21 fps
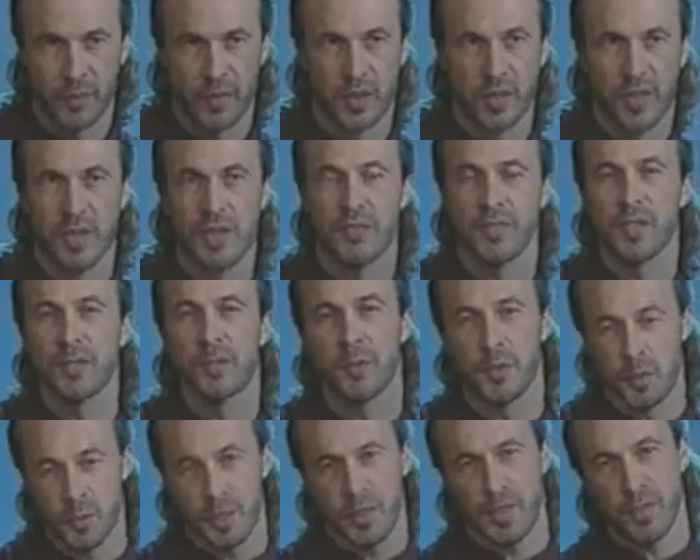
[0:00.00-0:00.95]
The difference
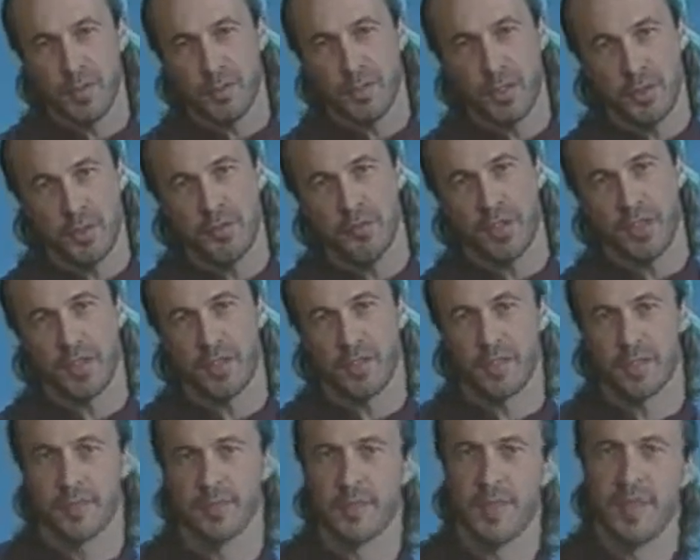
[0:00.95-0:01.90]
between those two
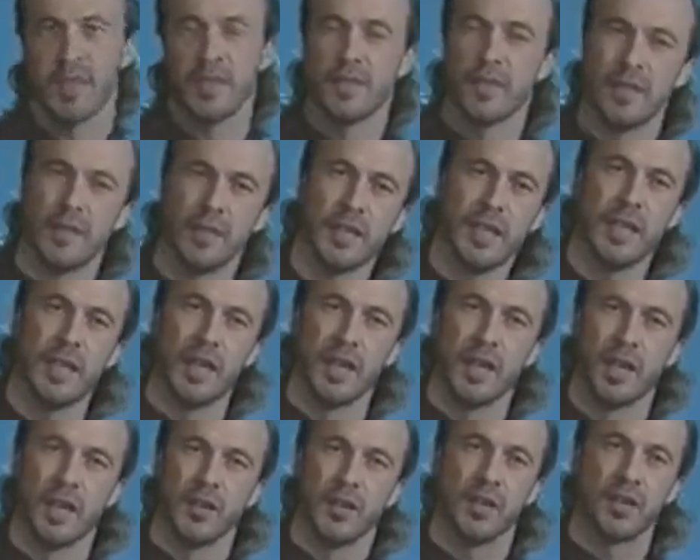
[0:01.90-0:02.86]
feels is that the
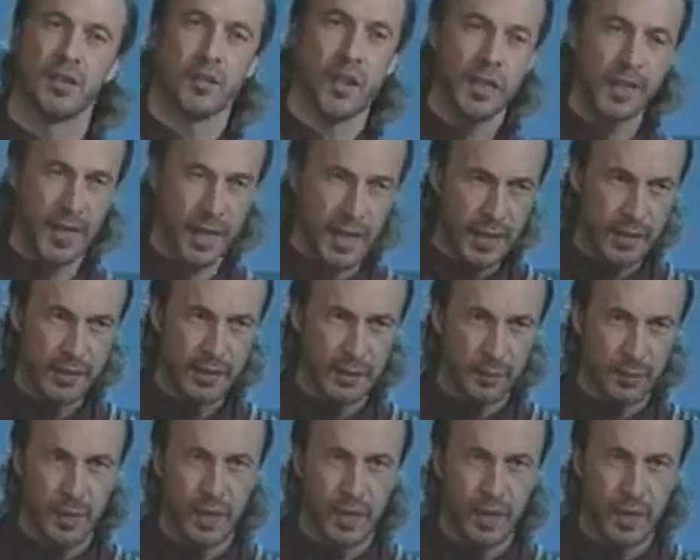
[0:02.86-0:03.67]
straight 8